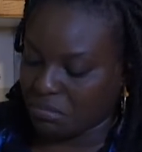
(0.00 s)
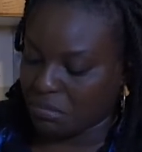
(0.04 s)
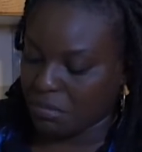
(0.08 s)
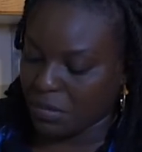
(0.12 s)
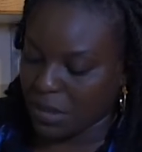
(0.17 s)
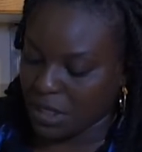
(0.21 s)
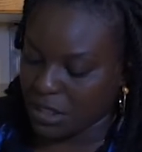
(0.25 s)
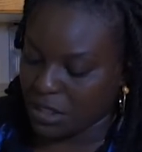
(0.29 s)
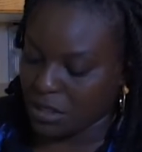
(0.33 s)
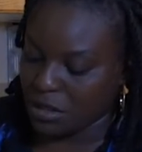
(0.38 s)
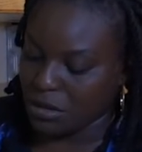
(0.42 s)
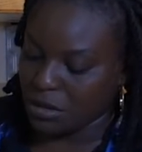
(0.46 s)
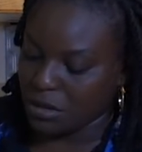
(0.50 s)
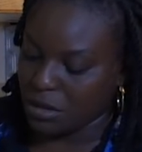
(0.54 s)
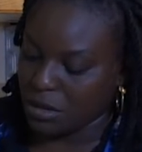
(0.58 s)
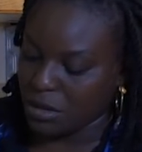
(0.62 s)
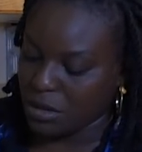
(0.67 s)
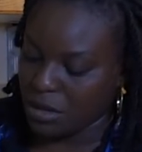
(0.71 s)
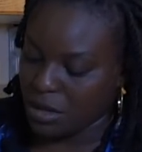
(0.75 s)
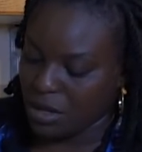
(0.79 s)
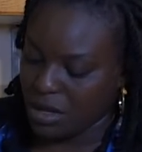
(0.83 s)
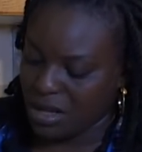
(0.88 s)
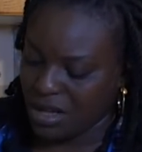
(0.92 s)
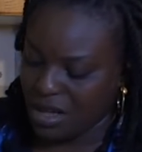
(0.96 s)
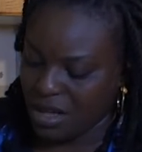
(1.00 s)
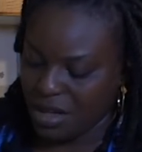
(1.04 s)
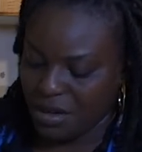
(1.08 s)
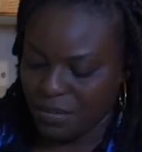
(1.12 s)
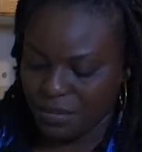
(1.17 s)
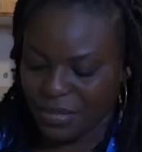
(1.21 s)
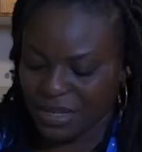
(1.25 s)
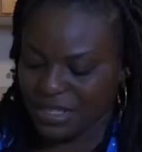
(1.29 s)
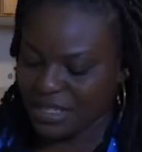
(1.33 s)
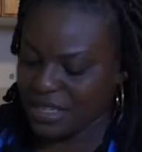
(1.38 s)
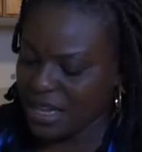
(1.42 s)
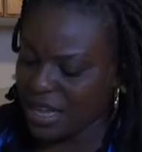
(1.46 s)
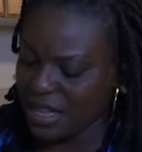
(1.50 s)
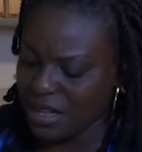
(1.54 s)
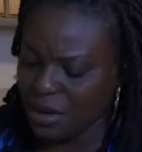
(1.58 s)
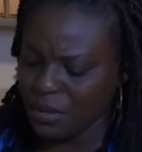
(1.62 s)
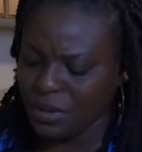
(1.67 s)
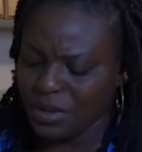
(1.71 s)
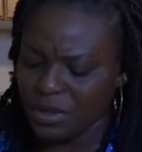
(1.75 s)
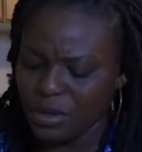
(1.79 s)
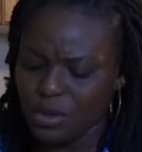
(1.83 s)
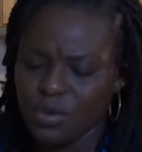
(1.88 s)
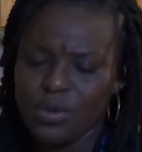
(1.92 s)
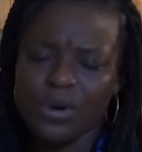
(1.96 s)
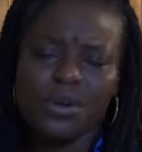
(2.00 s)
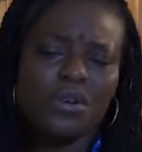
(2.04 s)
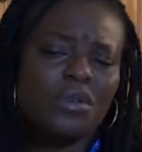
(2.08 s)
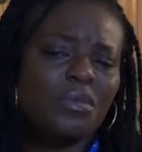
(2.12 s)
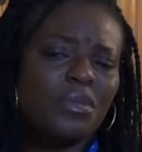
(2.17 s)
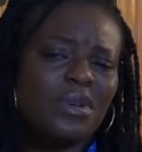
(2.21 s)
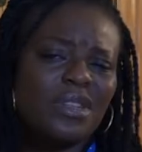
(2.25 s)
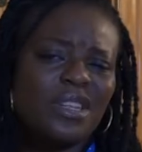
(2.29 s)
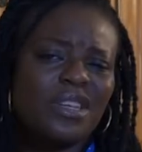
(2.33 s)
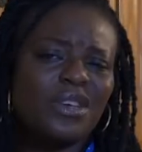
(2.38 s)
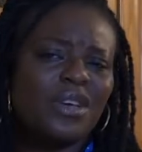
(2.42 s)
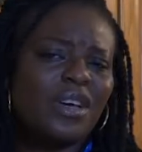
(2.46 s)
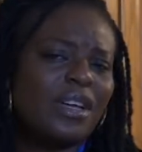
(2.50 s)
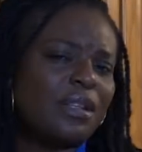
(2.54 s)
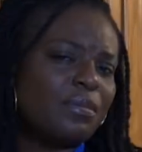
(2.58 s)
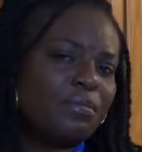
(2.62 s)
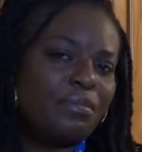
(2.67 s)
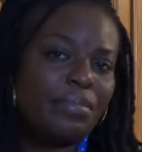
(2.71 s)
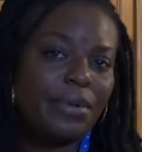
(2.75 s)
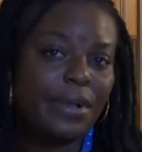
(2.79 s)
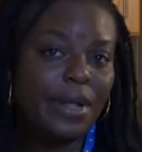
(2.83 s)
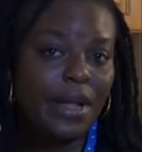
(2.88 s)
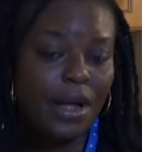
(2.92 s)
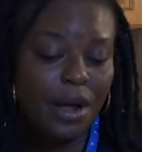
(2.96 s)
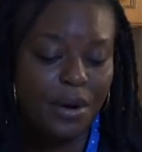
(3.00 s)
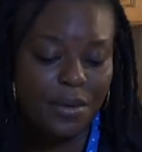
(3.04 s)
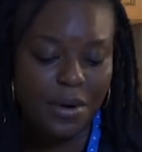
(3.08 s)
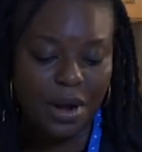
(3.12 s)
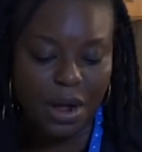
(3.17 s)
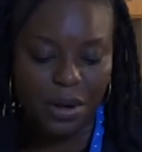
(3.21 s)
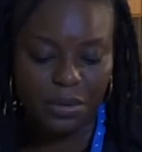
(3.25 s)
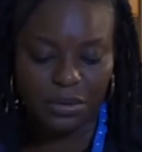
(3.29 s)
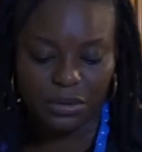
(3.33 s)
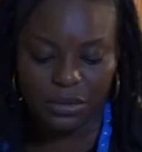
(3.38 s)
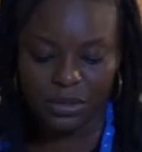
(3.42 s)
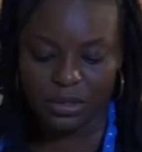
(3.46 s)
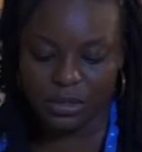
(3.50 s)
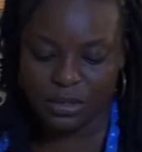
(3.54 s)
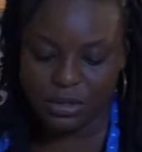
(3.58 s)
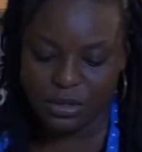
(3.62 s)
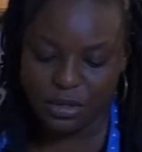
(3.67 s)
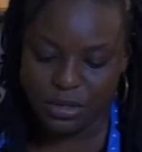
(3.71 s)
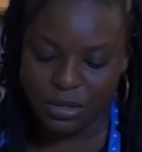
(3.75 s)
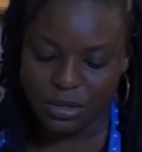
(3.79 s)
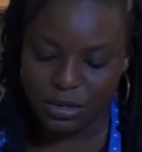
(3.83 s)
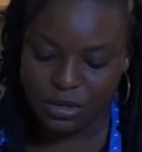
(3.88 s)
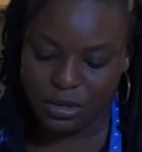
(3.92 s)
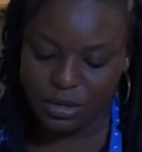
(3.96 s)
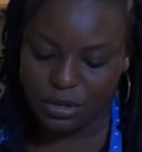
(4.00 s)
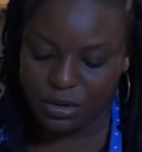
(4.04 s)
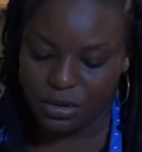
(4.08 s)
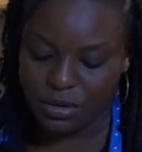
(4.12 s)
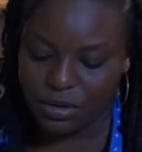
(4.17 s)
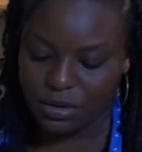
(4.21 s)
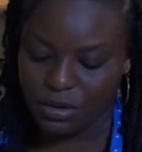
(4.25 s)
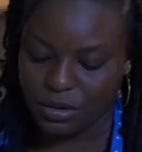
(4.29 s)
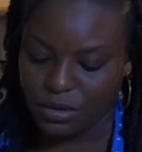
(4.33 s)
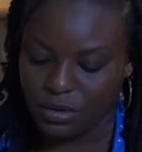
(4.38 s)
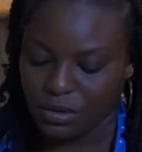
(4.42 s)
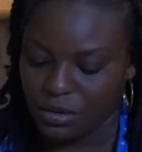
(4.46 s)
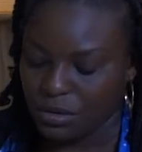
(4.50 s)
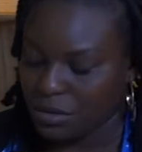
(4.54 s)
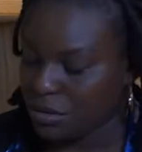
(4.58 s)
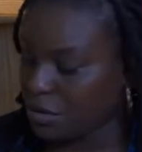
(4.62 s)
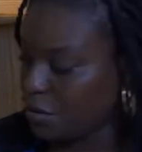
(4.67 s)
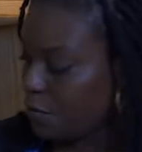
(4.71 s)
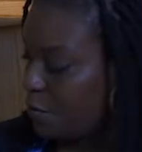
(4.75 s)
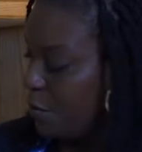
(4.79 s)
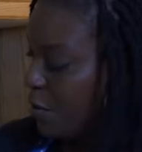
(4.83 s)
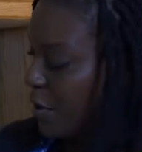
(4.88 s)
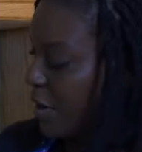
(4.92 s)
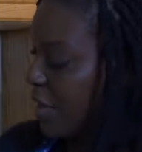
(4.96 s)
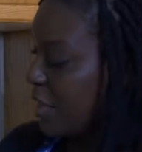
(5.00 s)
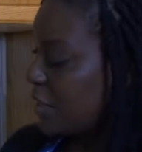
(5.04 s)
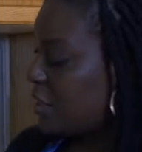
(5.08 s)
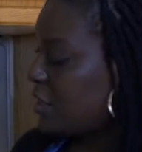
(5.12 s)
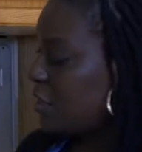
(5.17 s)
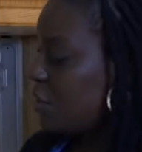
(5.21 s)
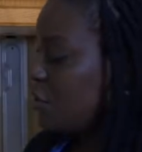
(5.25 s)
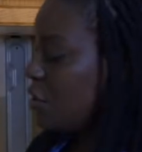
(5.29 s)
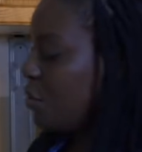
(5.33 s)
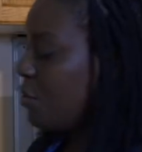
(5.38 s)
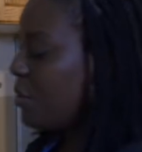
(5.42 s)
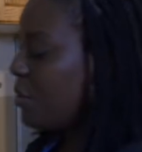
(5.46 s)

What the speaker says: basil. Basically, with guacamole you can play around. Don't forget your